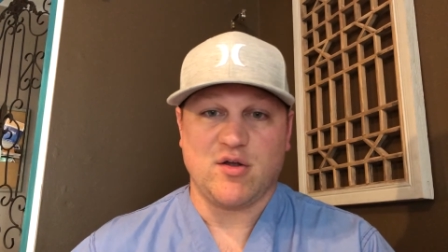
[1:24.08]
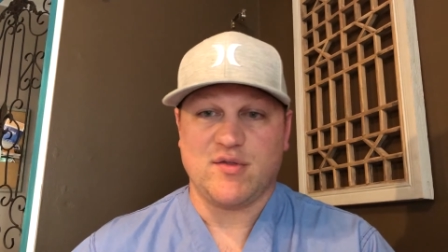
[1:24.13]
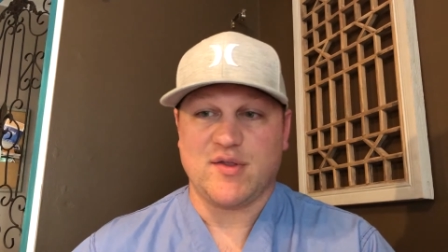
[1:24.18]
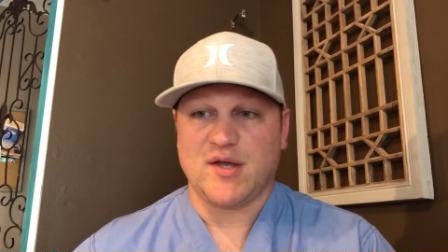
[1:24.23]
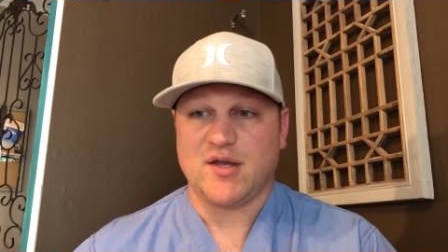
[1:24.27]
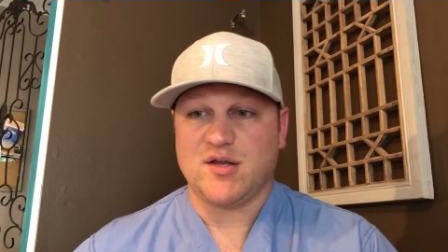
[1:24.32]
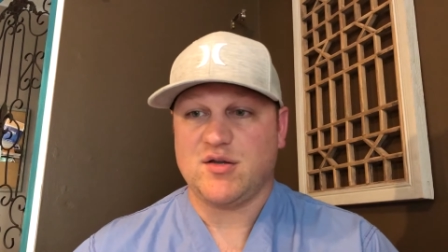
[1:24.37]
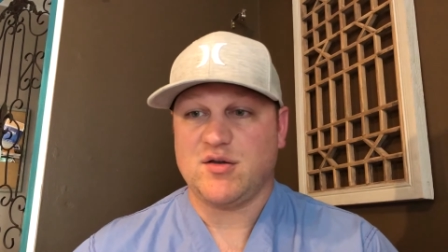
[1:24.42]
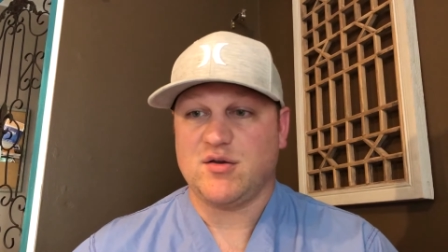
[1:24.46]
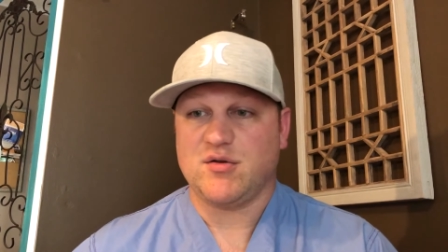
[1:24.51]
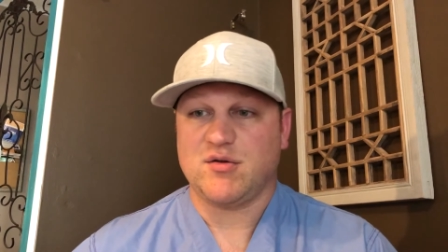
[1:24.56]

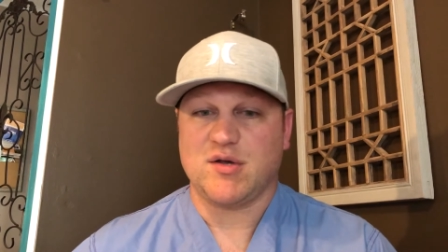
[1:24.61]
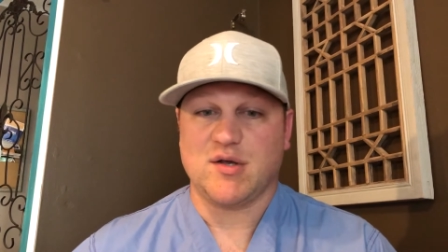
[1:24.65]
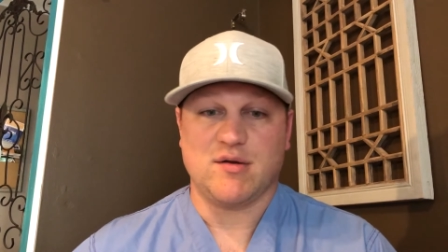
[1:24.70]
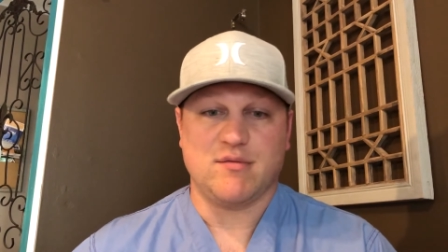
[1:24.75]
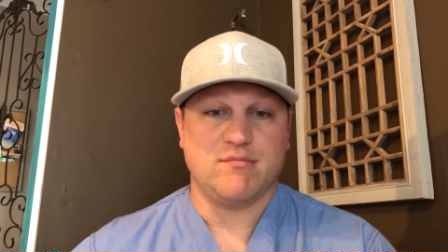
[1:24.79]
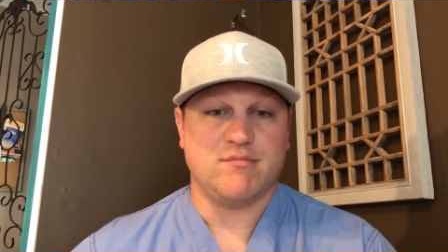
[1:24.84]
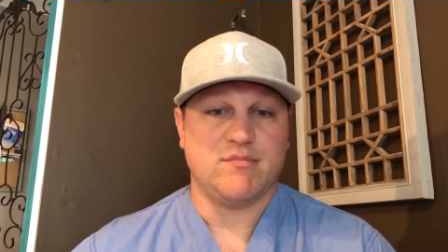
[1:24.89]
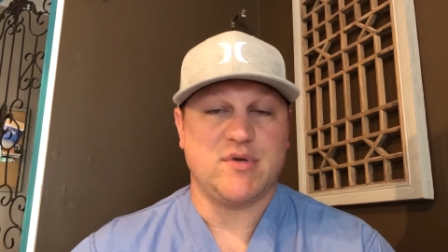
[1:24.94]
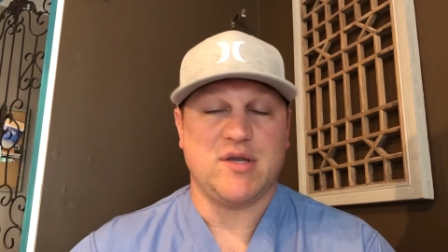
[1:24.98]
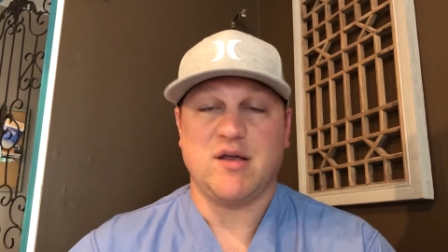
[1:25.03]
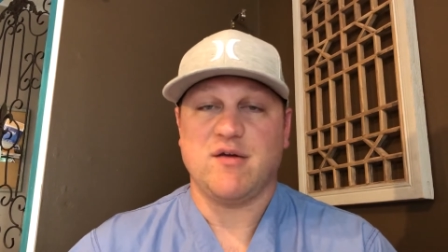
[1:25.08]
that you
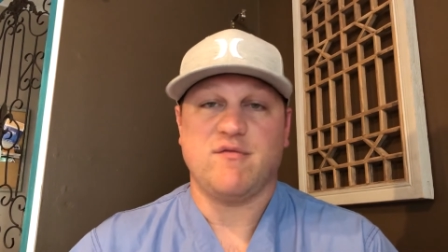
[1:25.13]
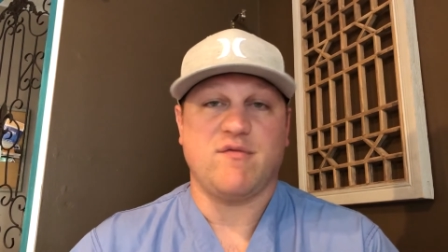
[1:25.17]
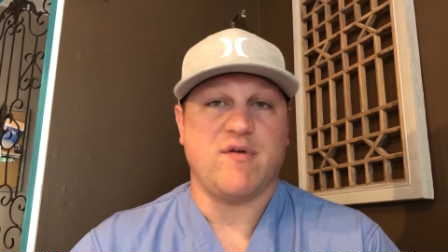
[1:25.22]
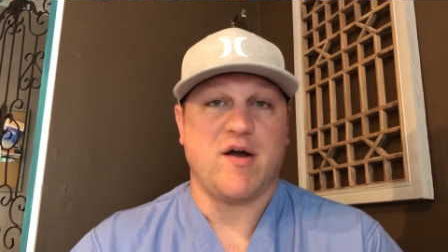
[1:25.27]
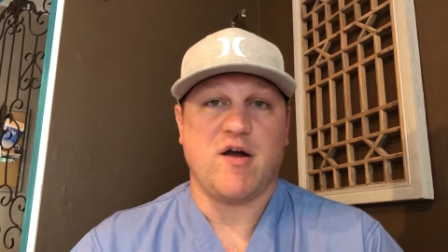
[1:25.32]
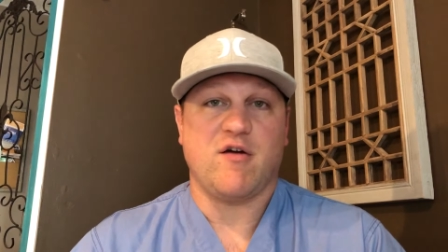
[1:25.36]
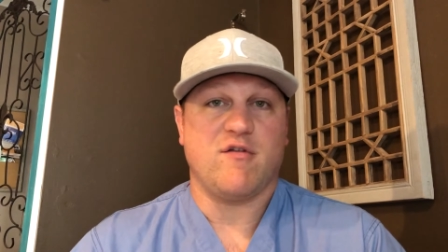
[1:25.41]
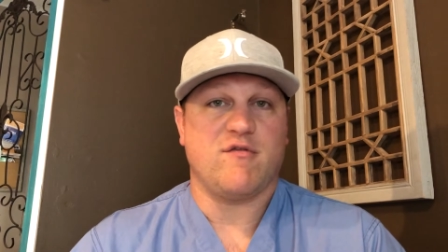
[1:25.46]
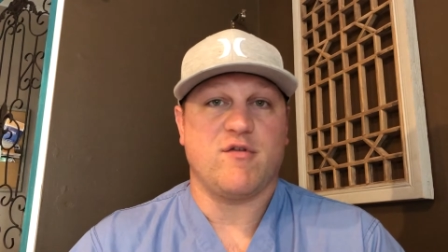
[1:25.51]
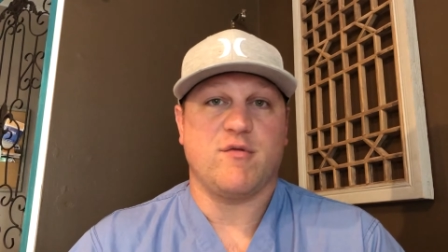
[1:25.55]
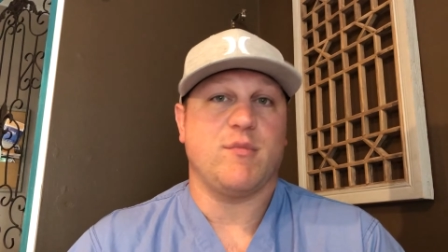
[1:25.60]
can give
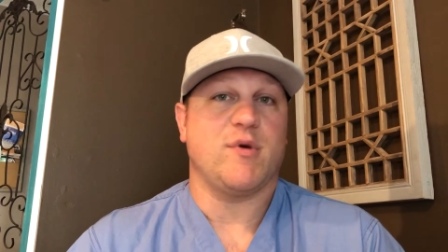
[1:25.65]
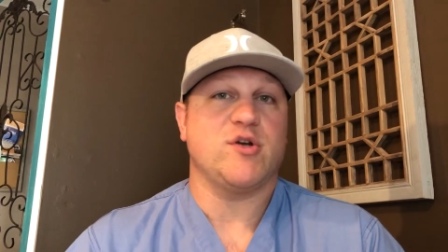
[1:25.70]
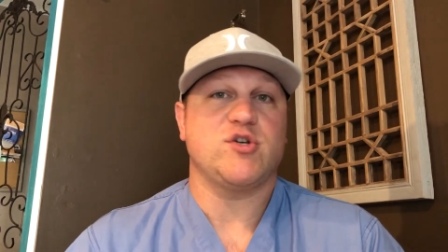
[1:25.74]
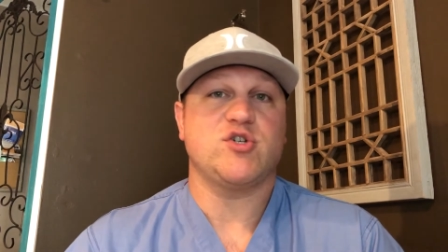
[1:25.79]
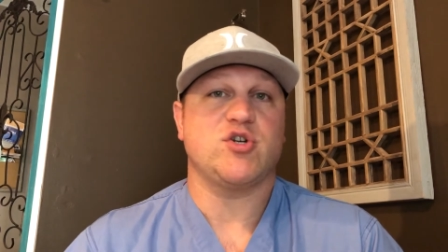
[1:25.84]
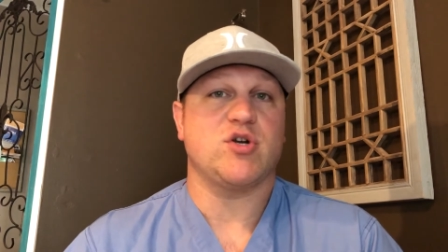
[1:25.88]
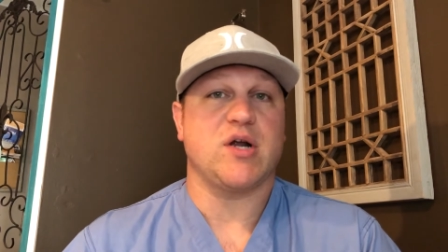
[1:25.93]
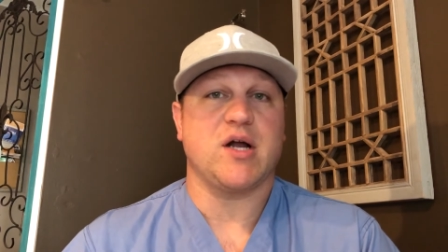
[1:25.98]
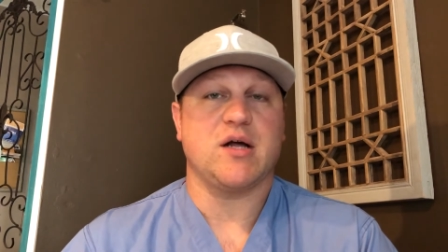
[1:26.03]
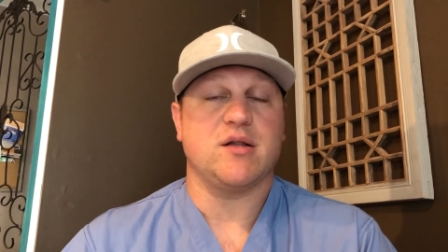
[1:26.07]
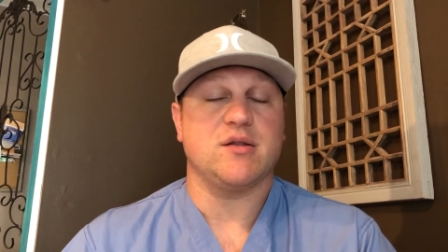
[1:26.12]
however
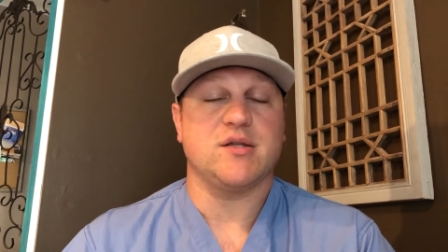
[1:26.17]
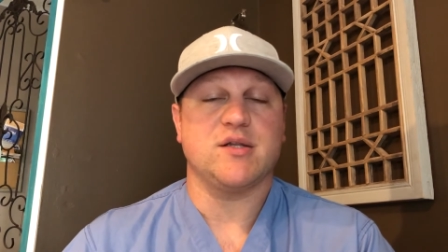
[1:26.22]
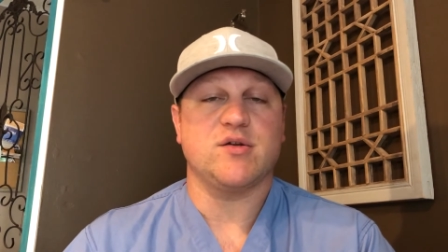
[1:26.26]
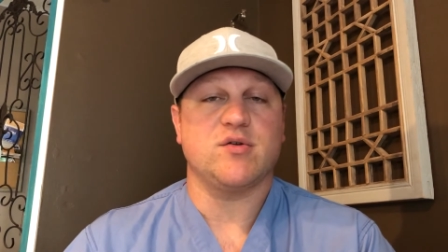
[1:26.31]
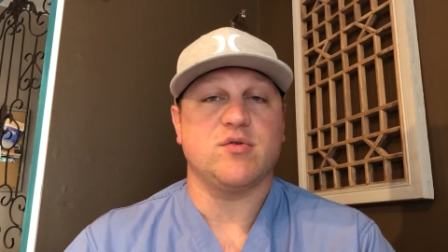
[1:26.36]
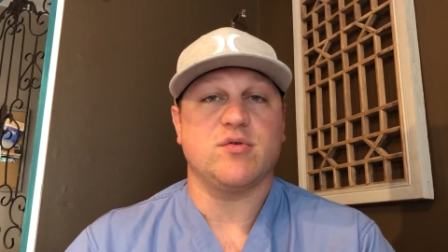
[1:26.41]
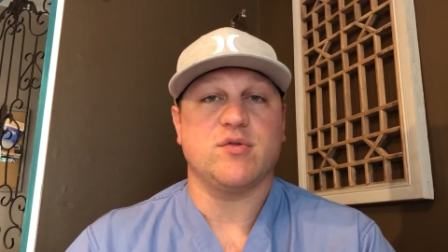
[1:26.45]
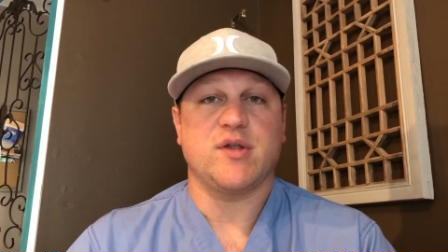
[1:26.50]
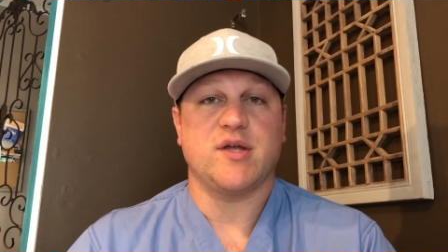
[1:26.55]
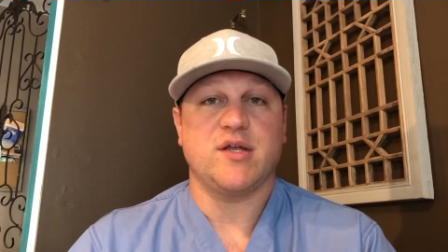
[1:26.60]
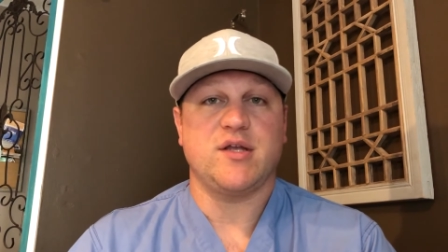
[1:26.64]
much or how
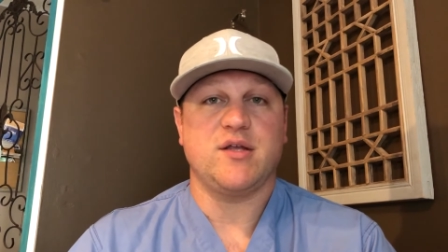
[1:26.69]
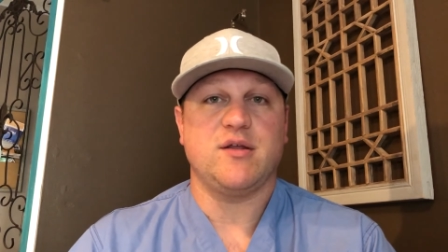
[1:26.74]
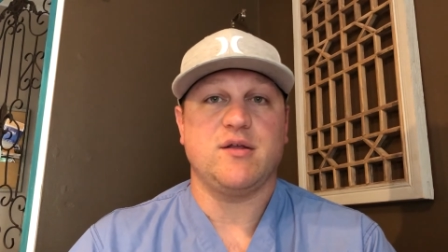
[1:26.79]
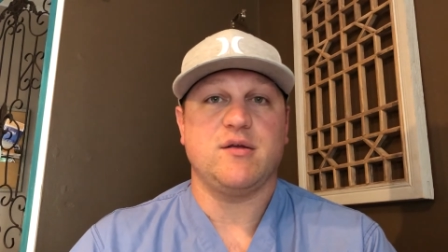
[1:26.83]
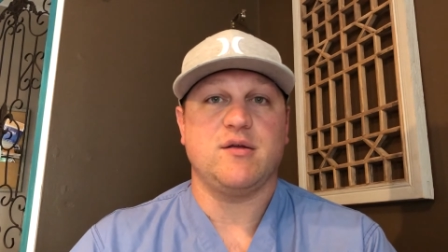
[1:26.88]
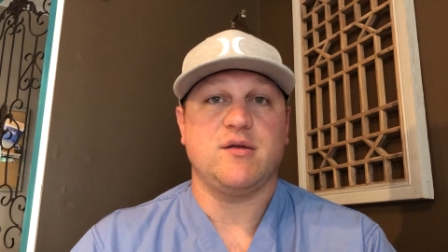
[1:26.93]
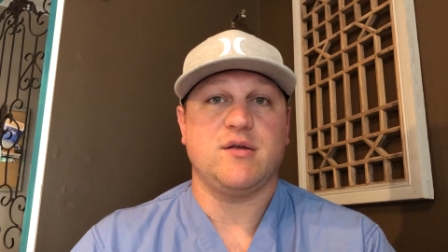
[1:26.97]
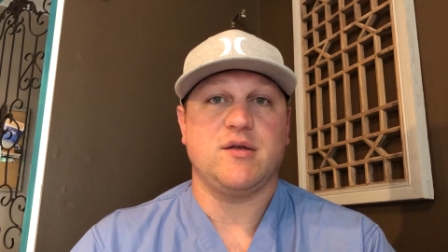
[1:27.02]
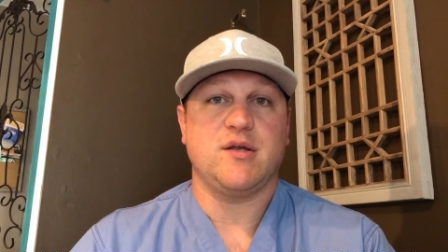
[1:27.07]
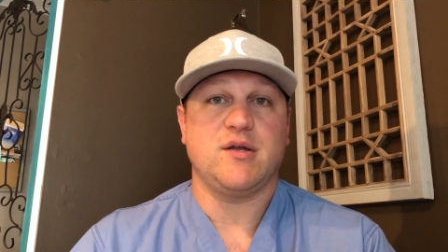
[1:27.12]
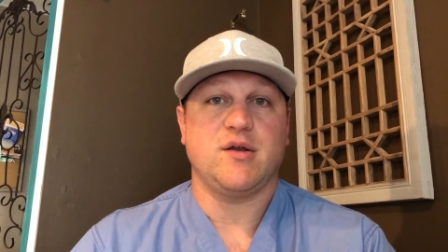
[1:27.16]
little that
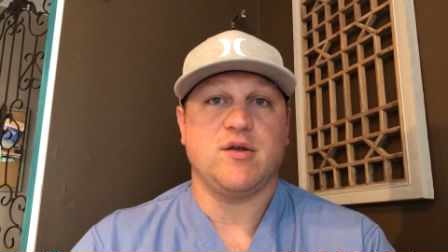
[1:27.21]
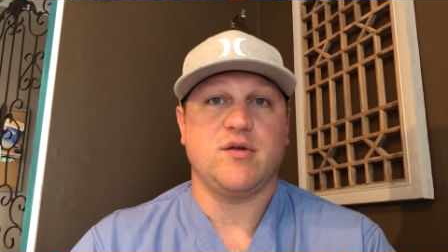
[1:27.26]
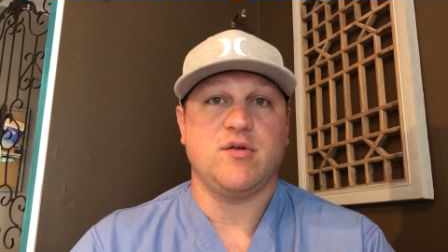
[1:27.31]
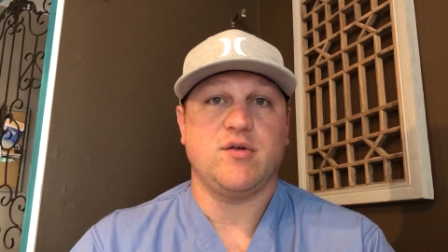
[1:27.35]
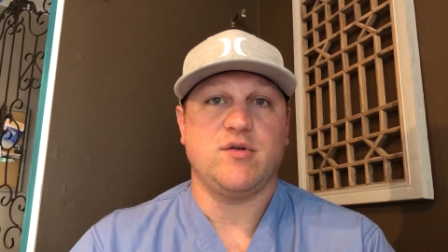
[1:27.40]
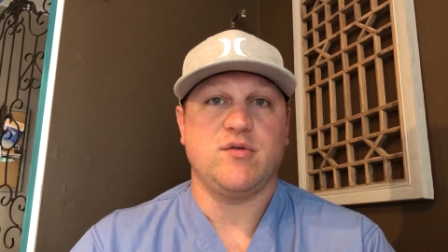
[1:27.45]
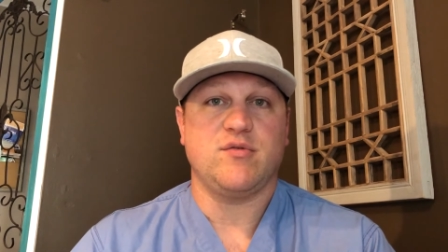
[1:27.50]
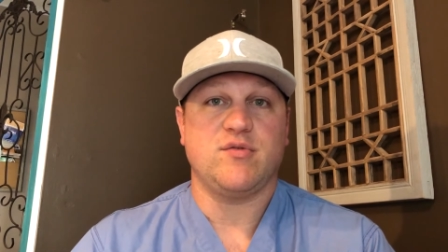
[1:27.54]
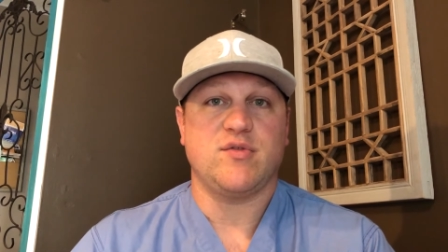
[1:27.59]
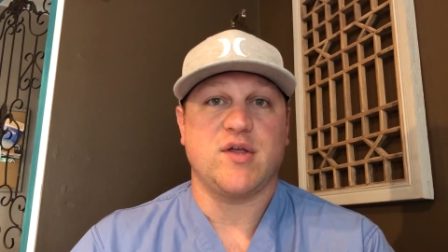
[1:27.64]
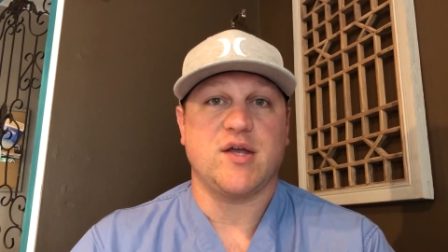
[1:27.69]

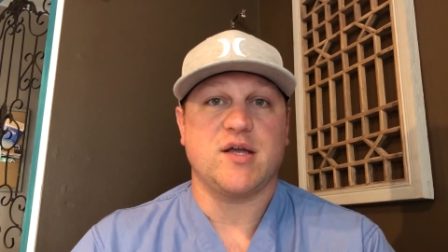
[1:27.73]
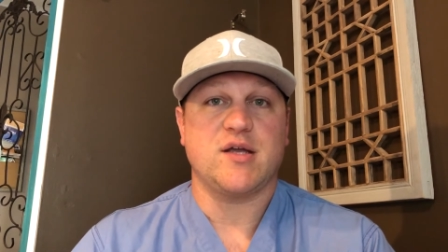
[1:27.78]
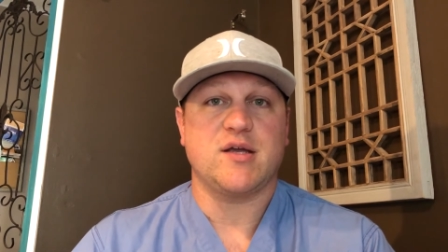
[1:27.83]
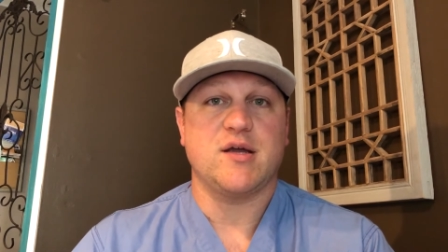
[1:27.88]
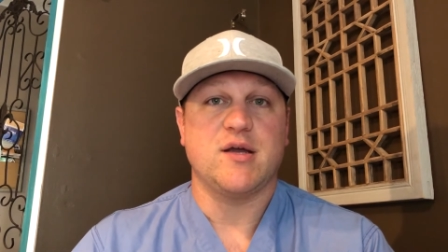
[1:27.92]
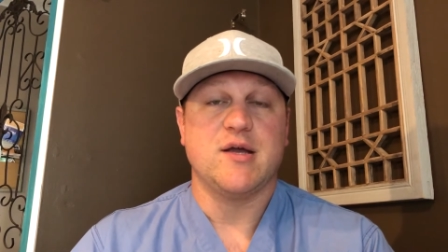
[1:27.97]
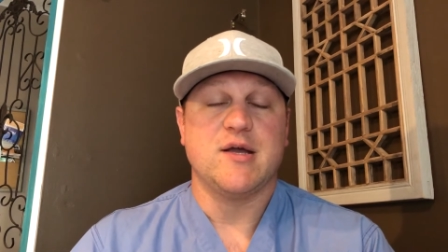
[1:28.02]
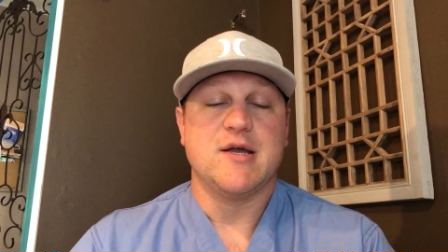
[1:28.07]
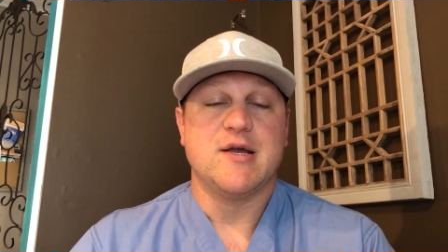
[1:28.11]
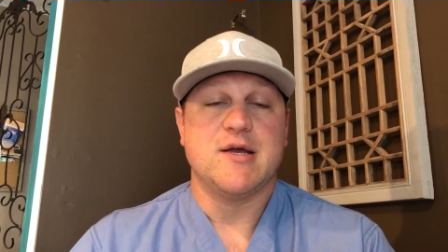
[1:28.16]
you think,